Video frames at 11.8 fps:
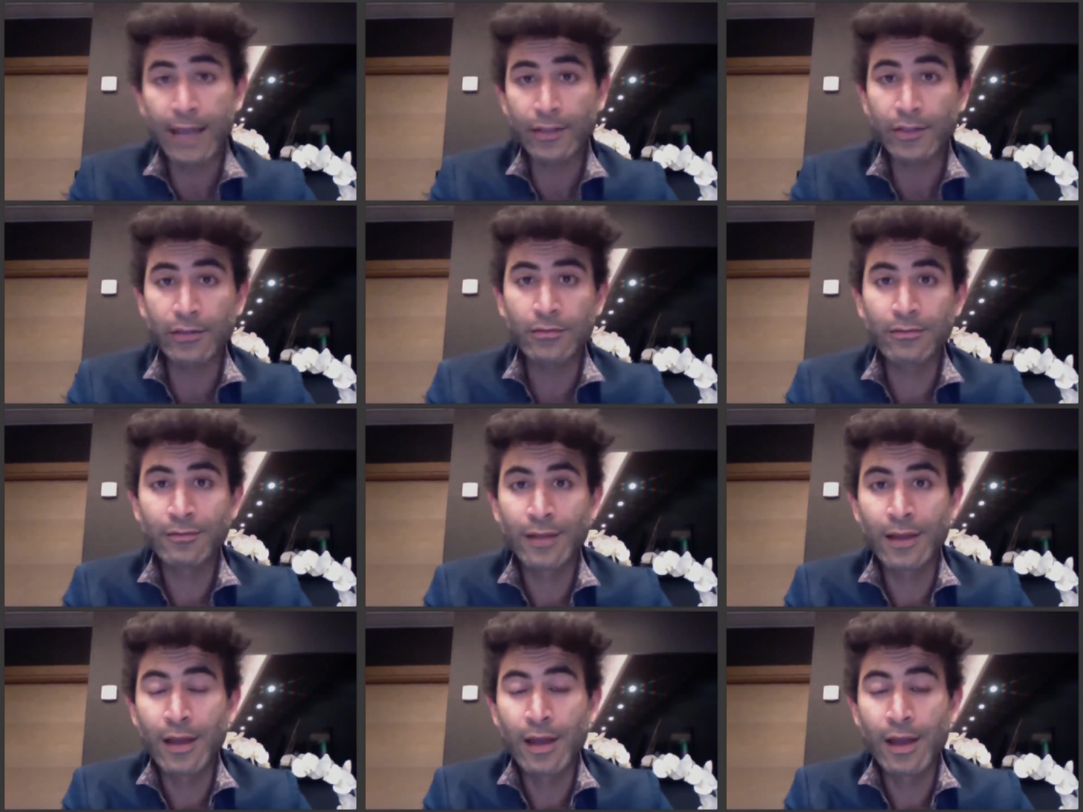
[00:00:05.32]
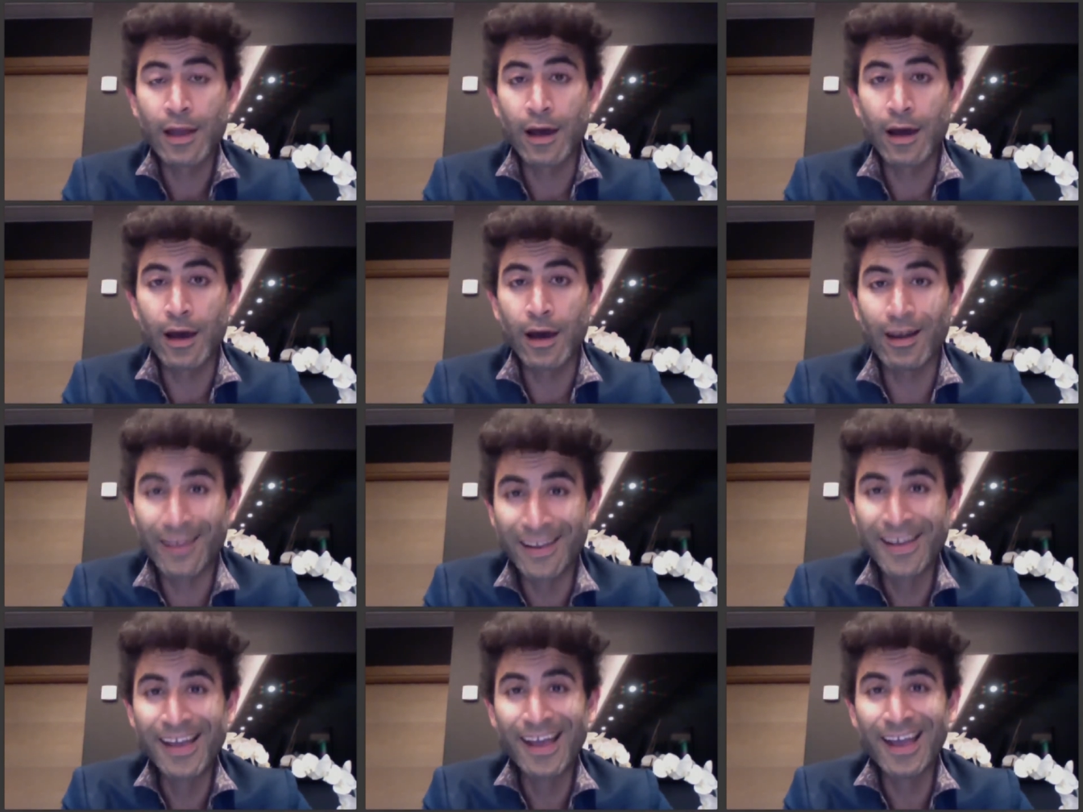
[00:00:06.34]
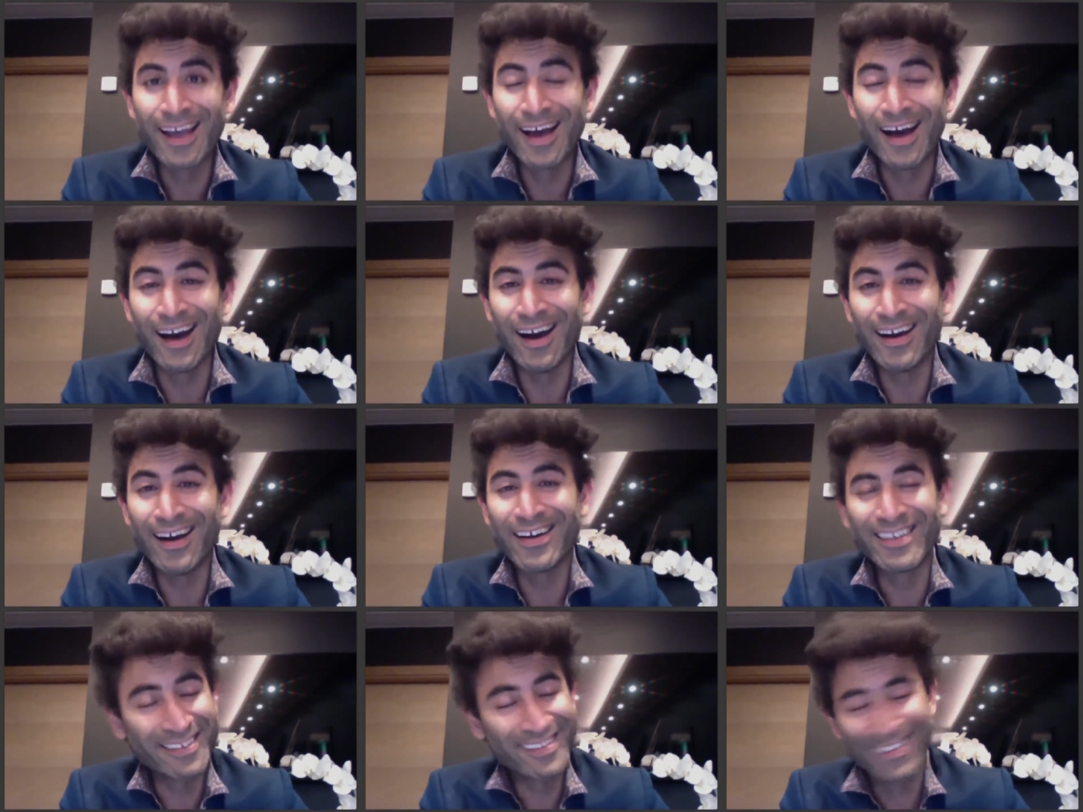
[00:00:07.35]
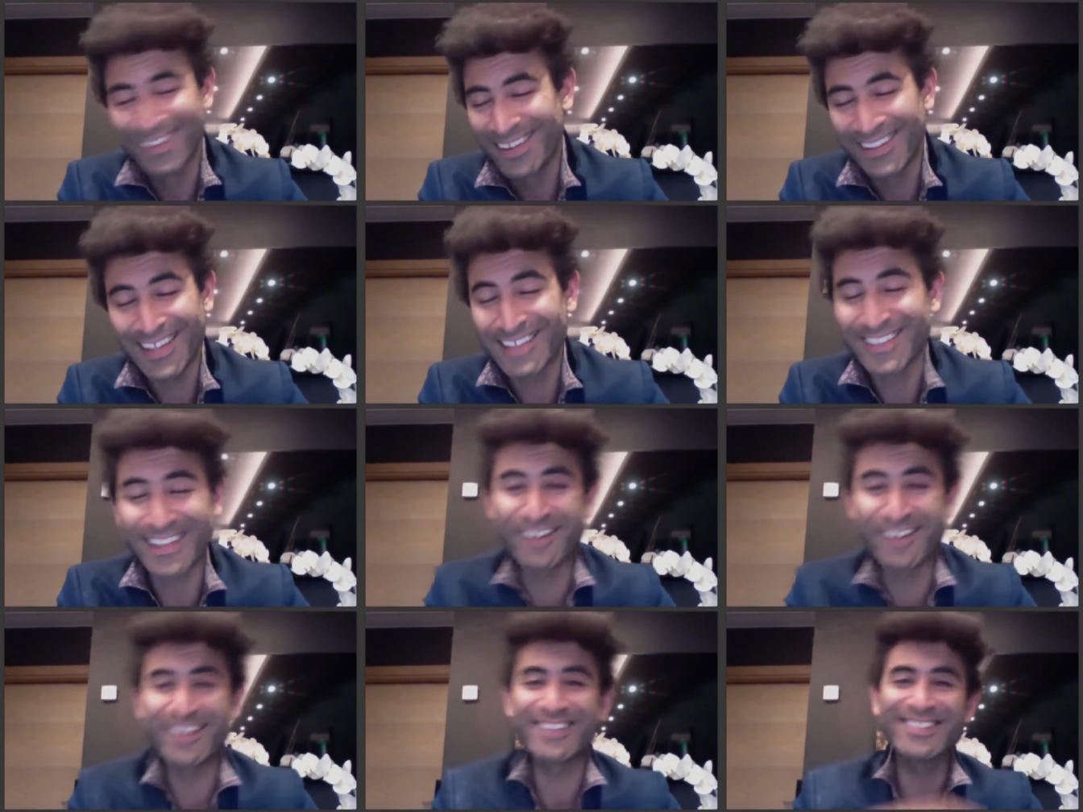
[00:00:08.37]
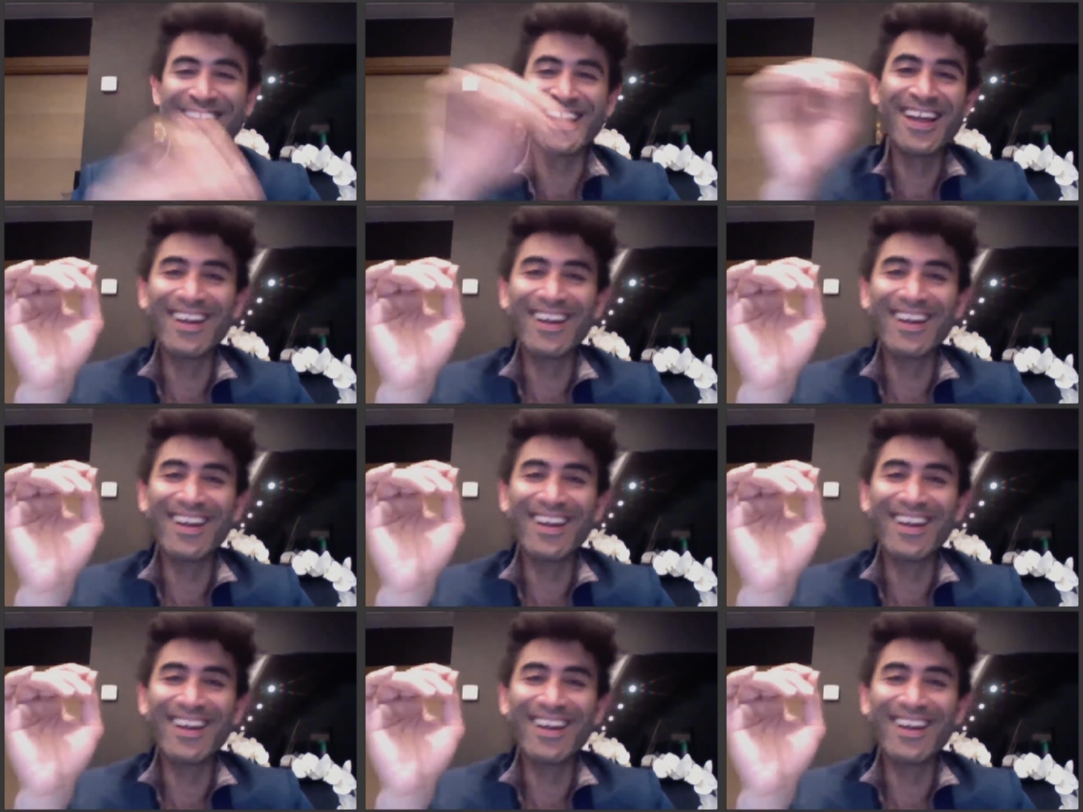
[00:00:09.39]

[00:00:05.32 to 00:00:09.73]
Yes. Uh, uh, that's hilarious.